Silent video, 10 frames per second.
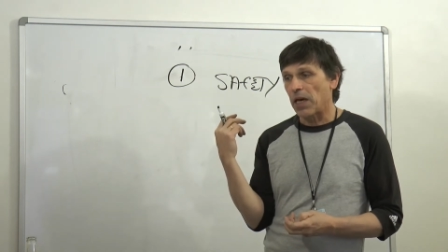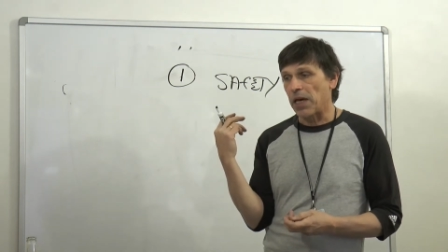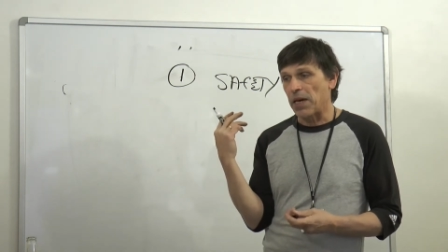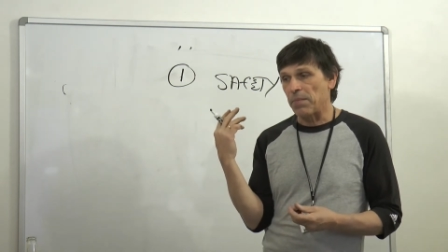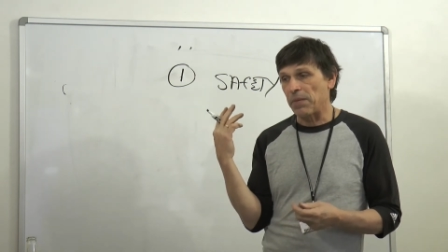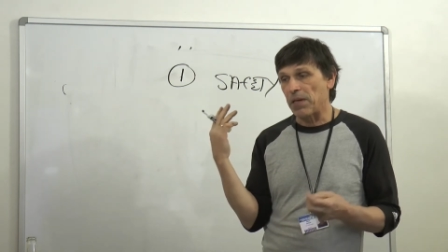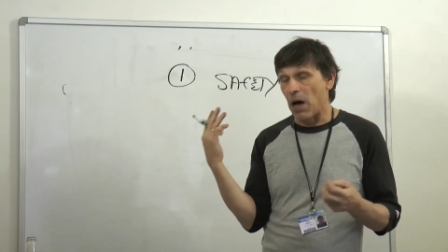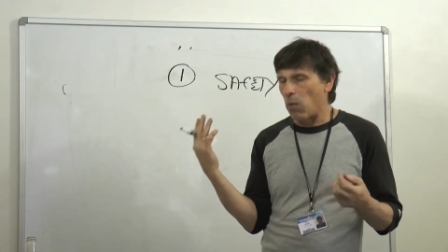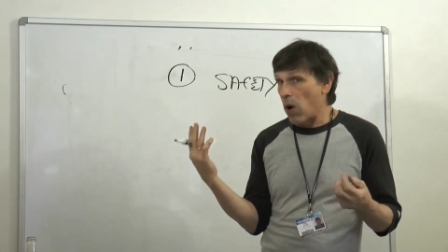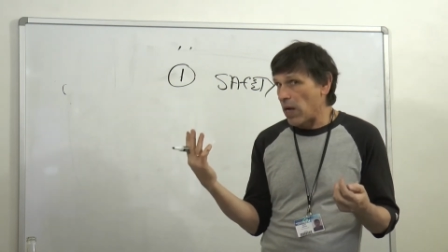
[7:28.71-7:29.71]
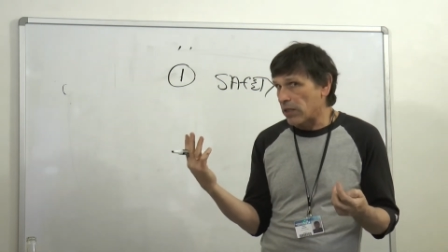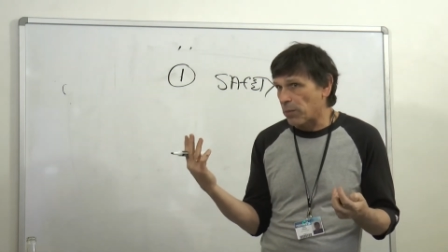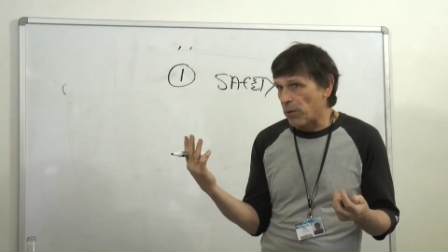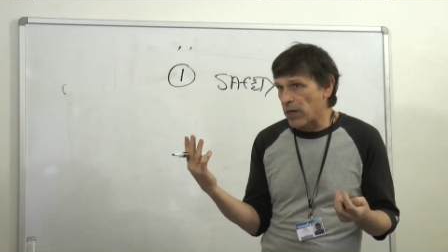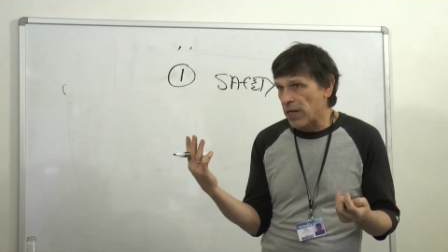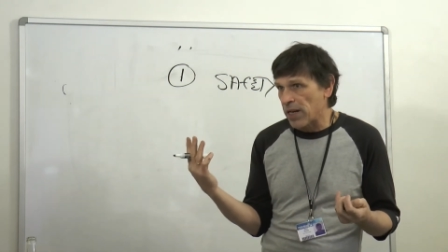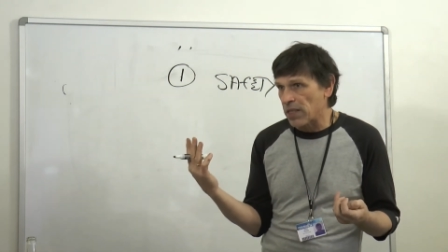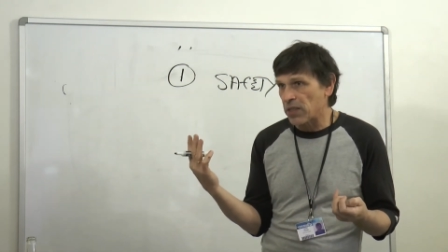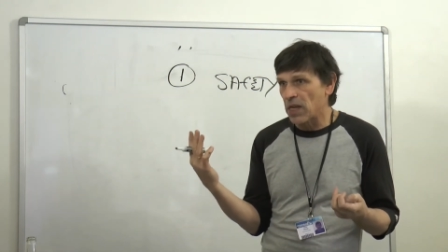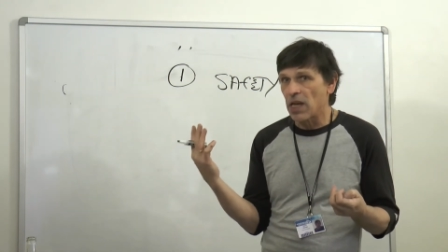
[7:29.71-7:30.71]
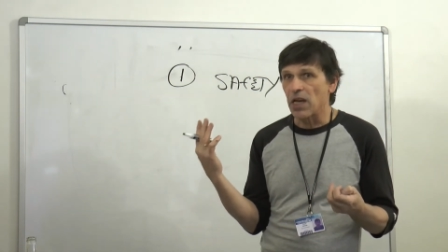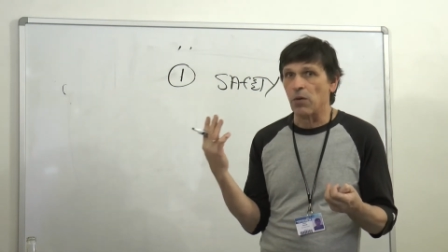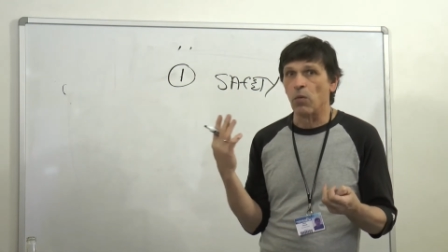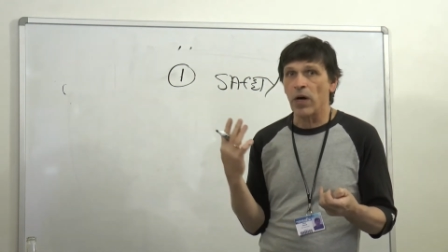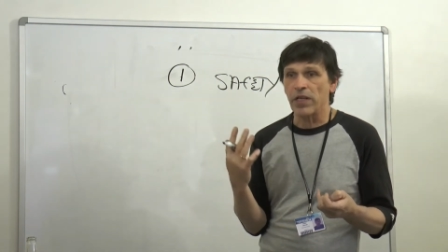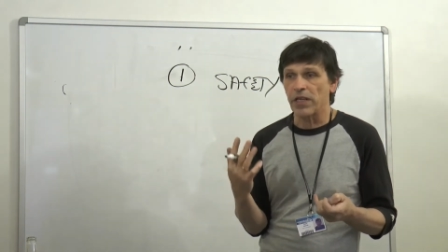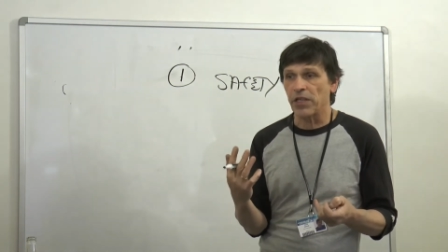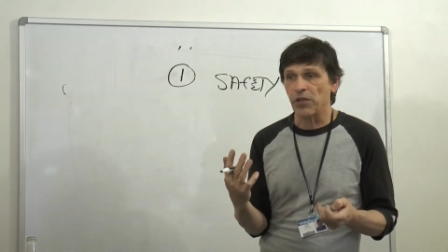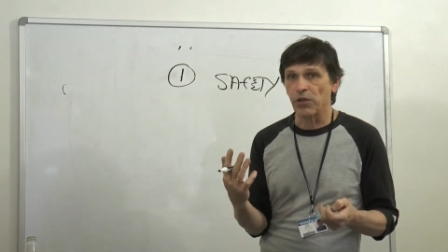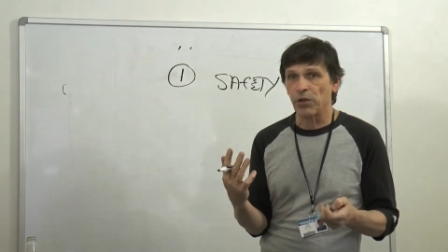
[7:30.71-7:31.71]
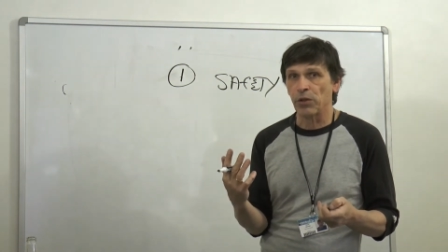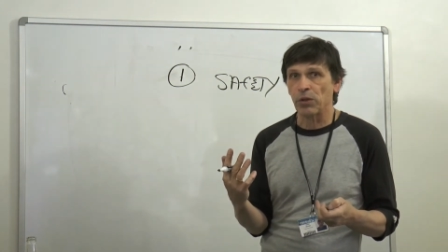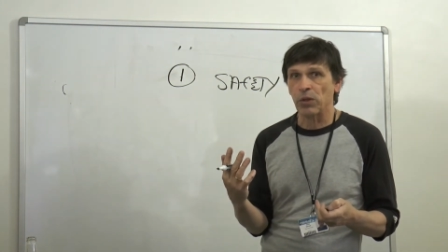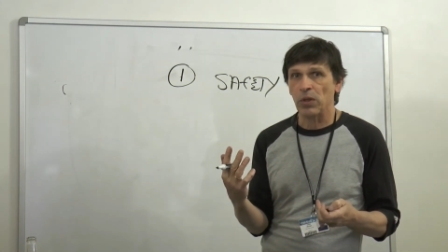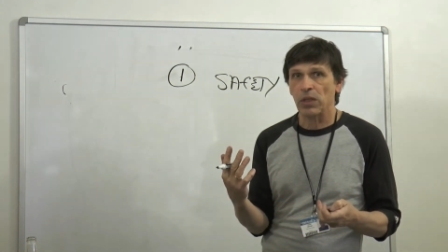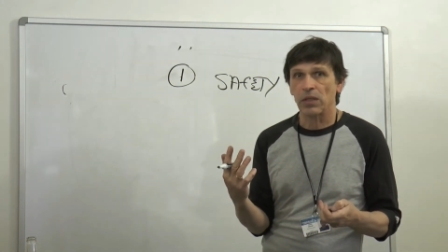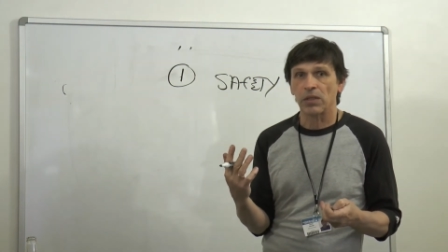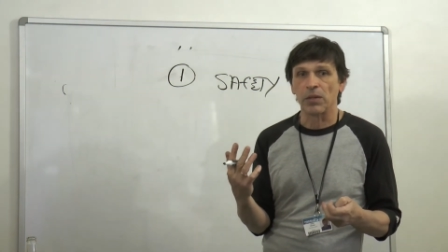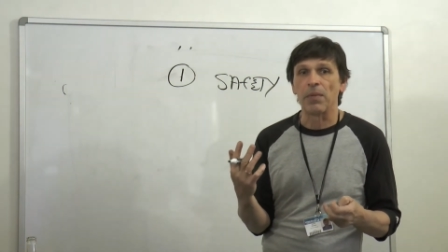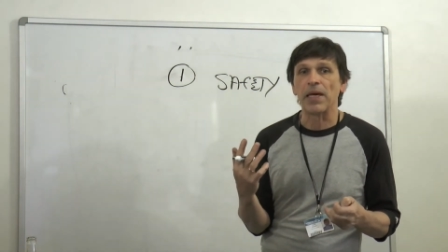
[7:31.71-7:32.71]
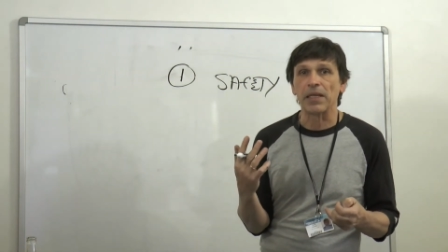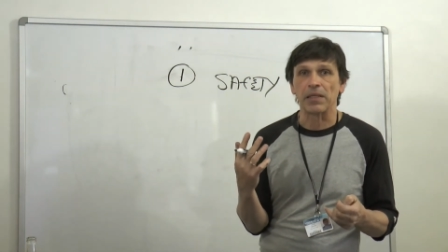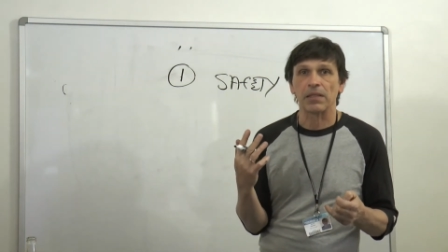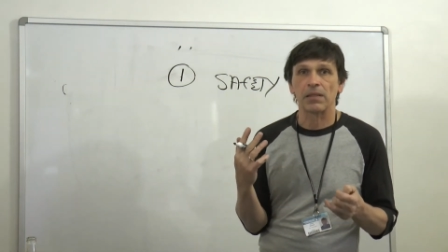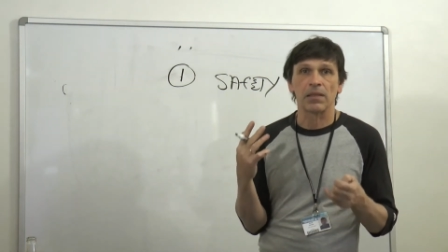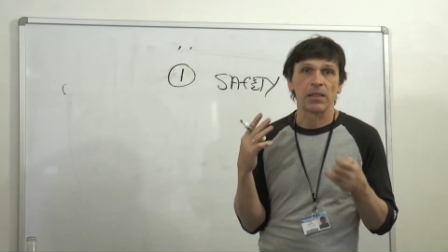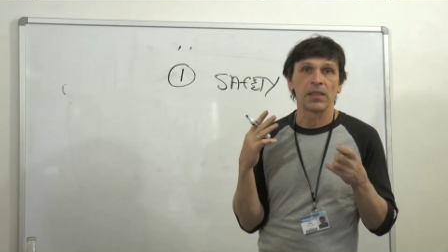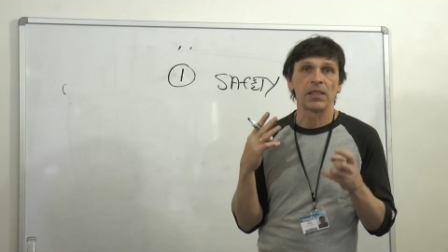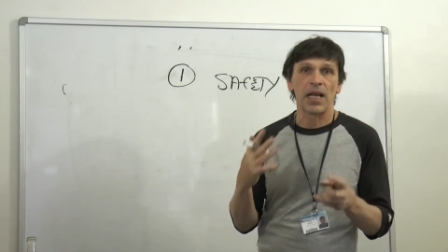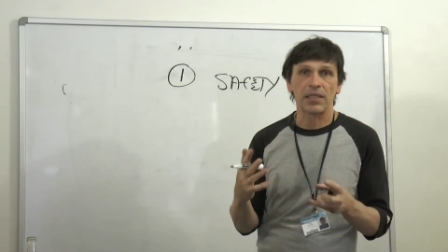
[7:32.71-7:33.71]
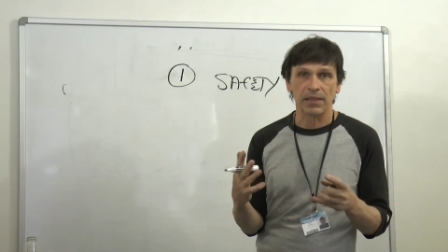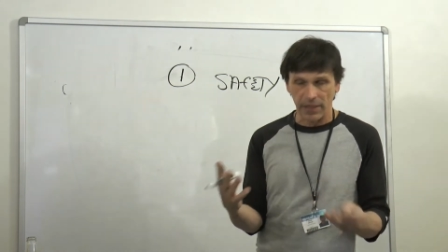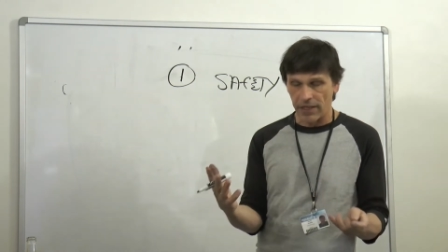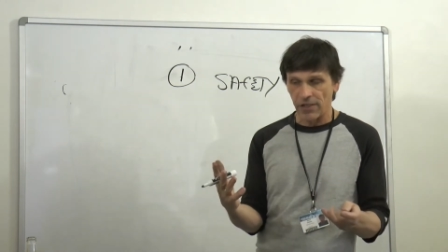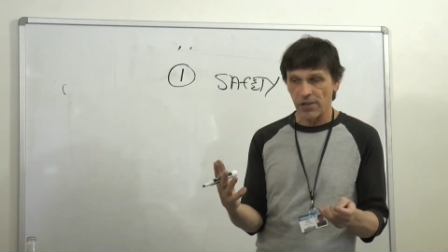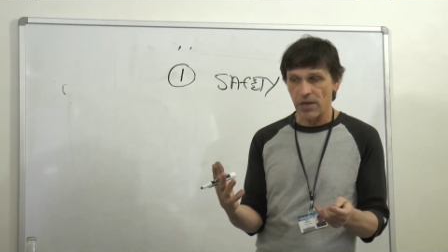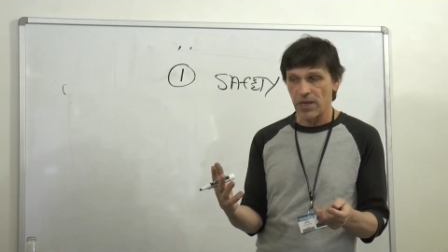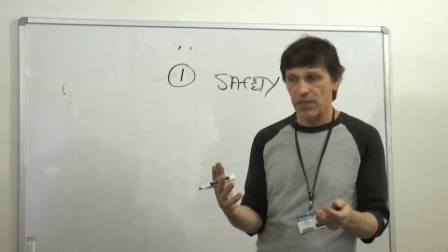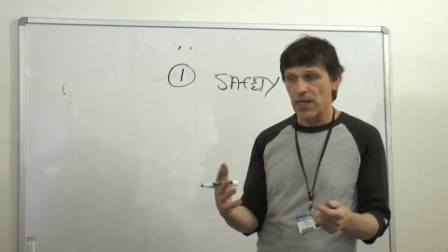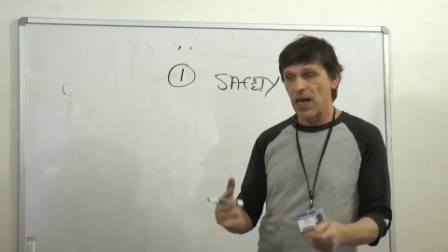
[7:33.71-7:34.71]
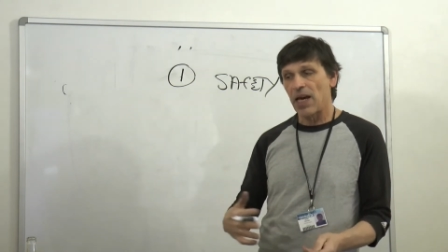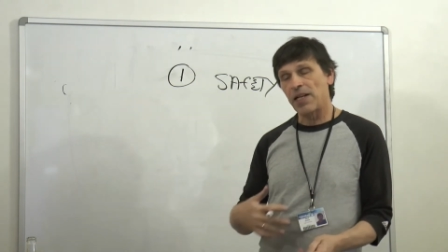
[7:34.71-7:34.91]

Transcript: and maybe how widespread it is and what you can do to make it less dangerous,